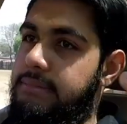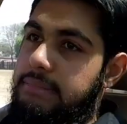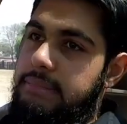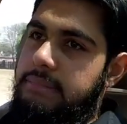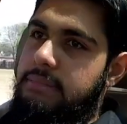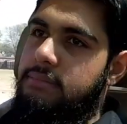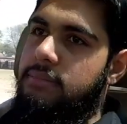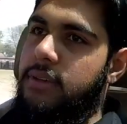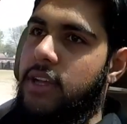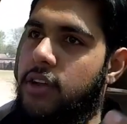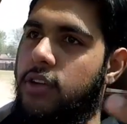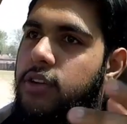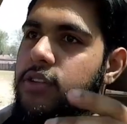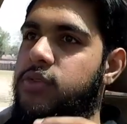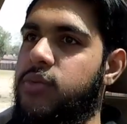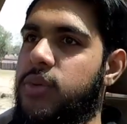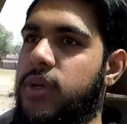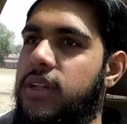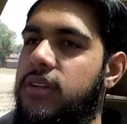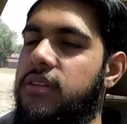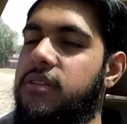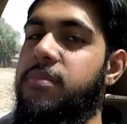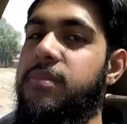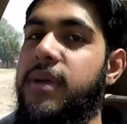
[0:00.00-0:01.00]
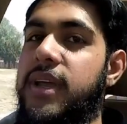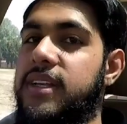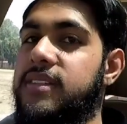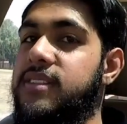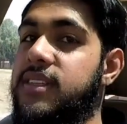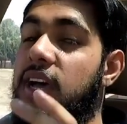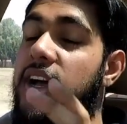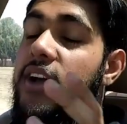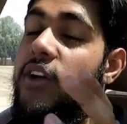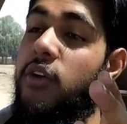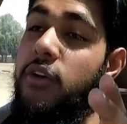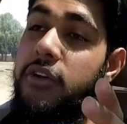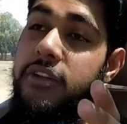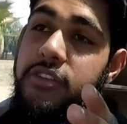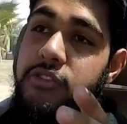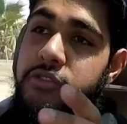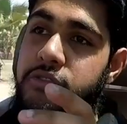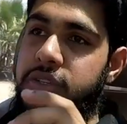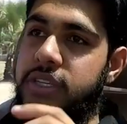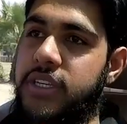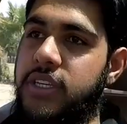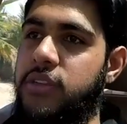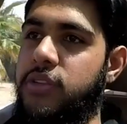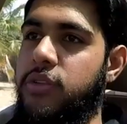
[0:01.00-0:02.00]
because, well, repairs are going to
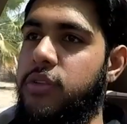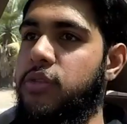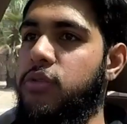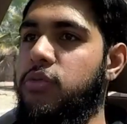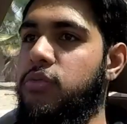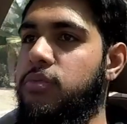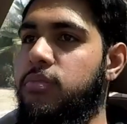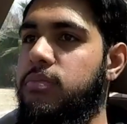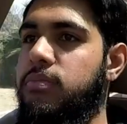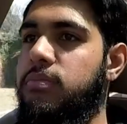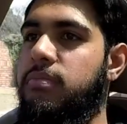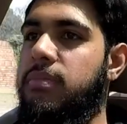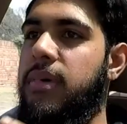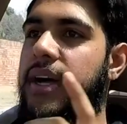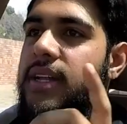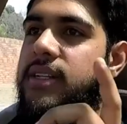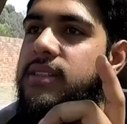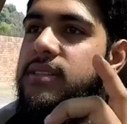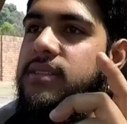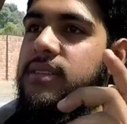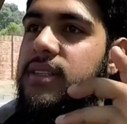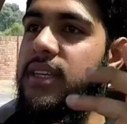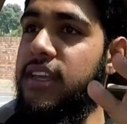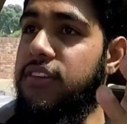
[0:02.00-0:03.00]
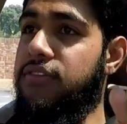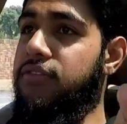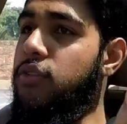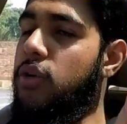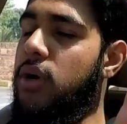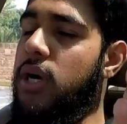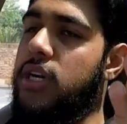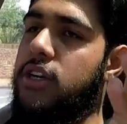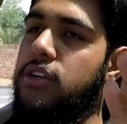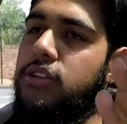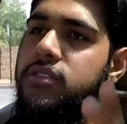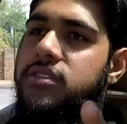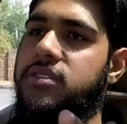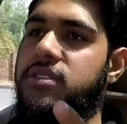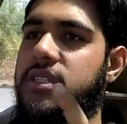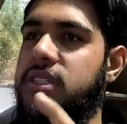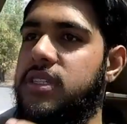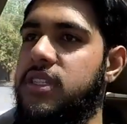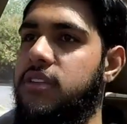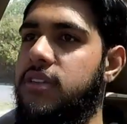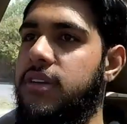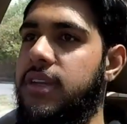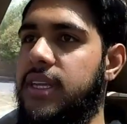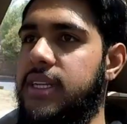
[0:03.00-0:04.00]
kill you, but if you are
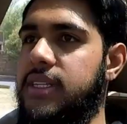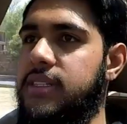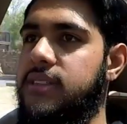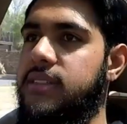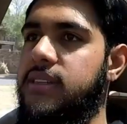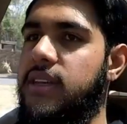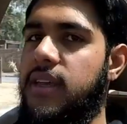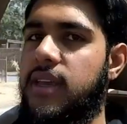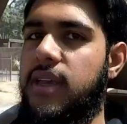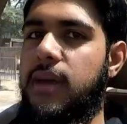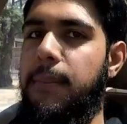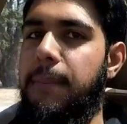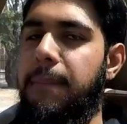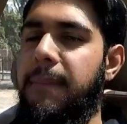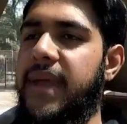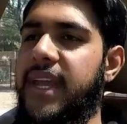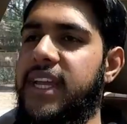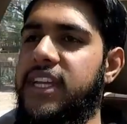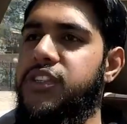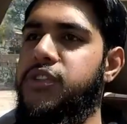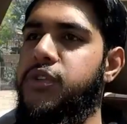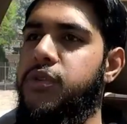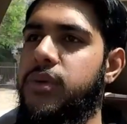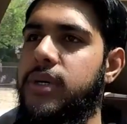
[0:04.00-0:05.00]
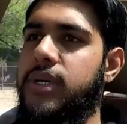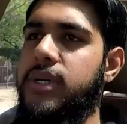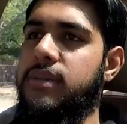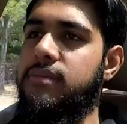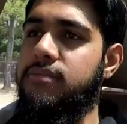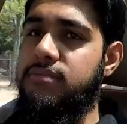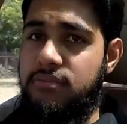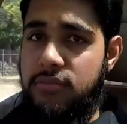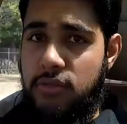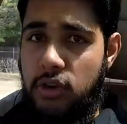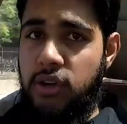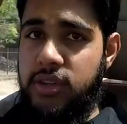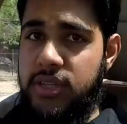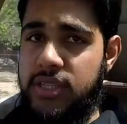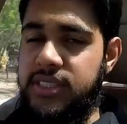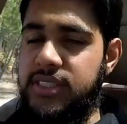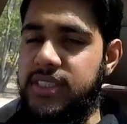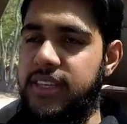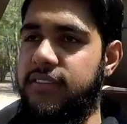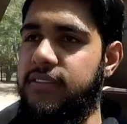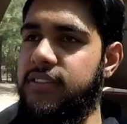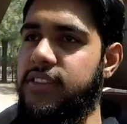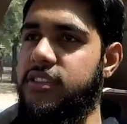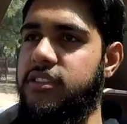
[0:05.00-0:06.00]
considering it, make sure on the
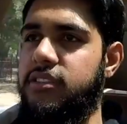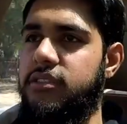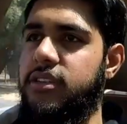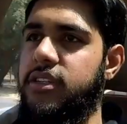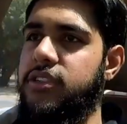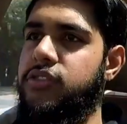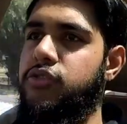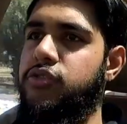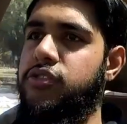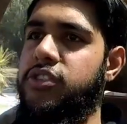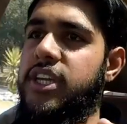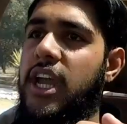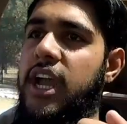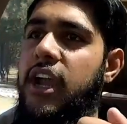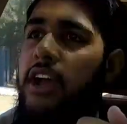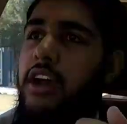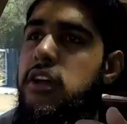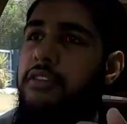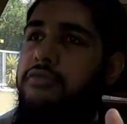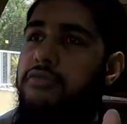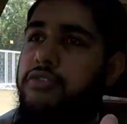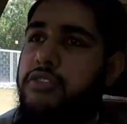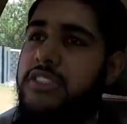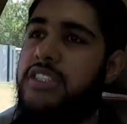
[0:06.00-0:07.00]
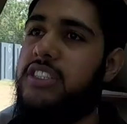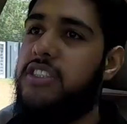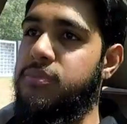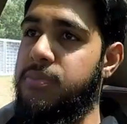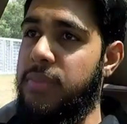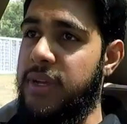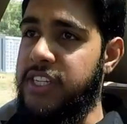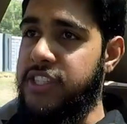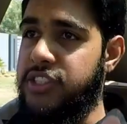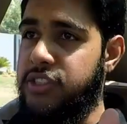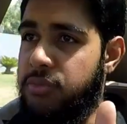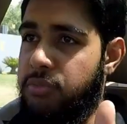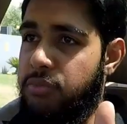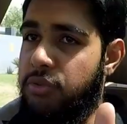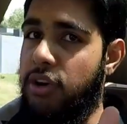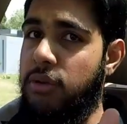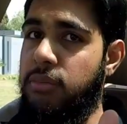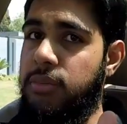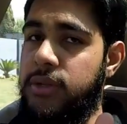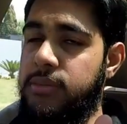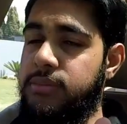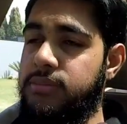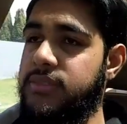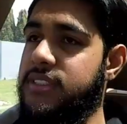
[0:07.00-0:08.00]
7 Series to check out for suspension
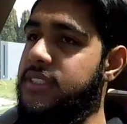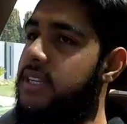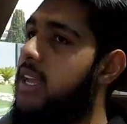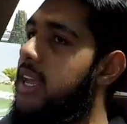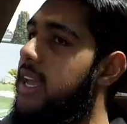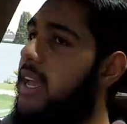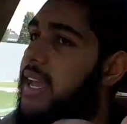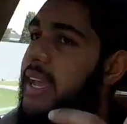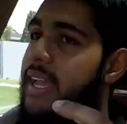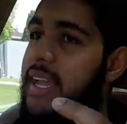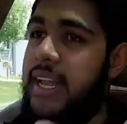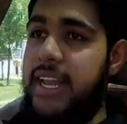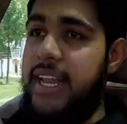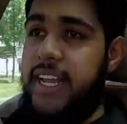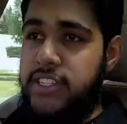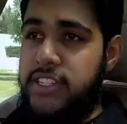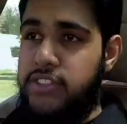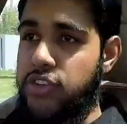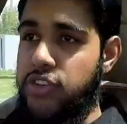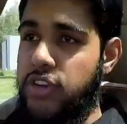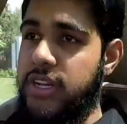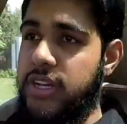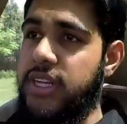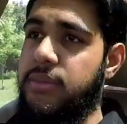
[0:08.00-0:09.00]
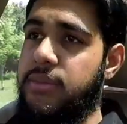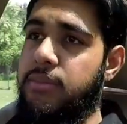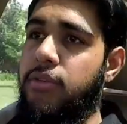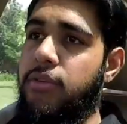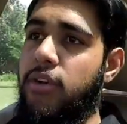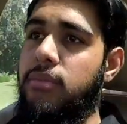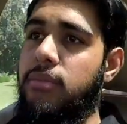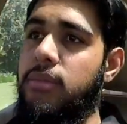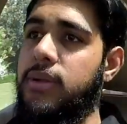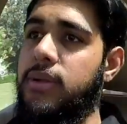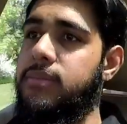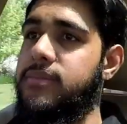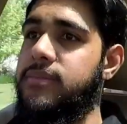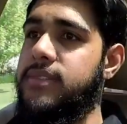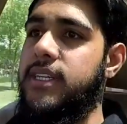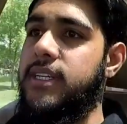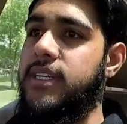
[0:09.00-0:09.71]
problems, electronic problems.